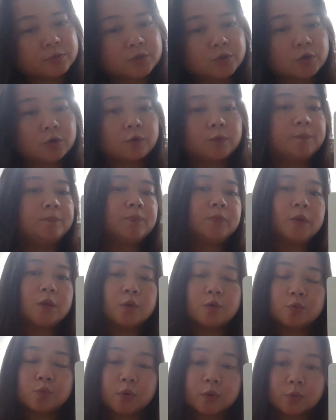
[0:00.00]
So
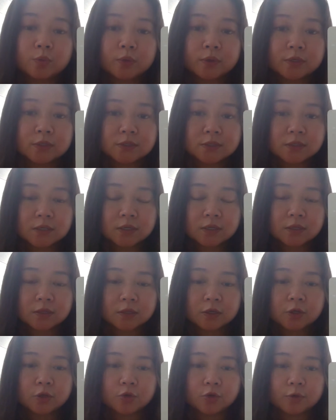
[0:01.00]
when we see
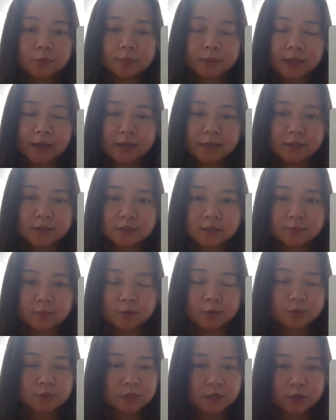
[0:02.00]
that you are planning
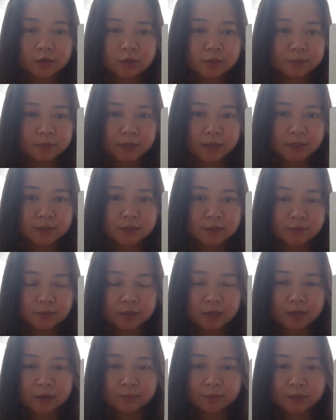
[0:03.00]
something, we tell you to plan
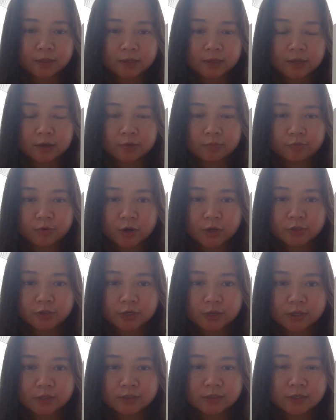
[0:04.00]
something out, plan out a
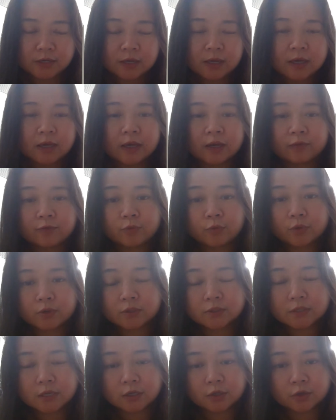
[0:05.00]
project. And if you were
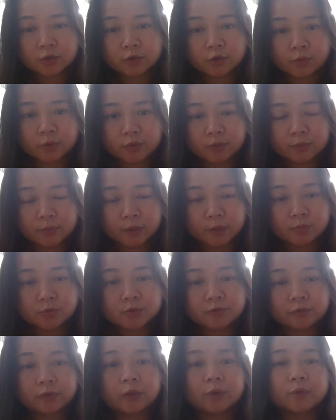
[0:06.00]
to take a look at where the blood
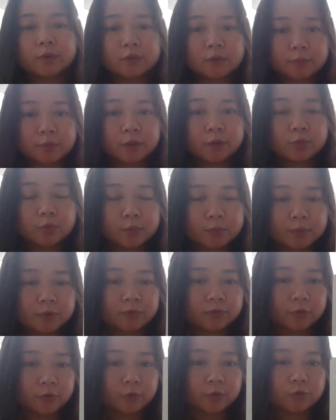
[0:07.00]
was flowing, the blood would be
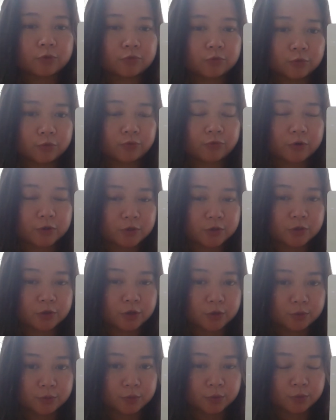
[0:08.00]
flowing through the frontal
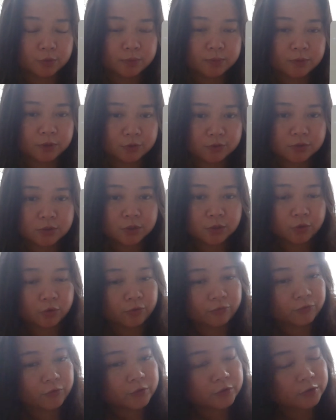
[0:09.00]
lobe. You would be using your
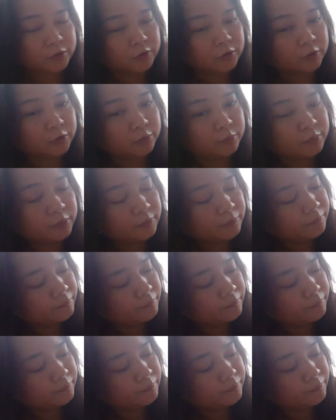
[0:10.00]
frontal lobe.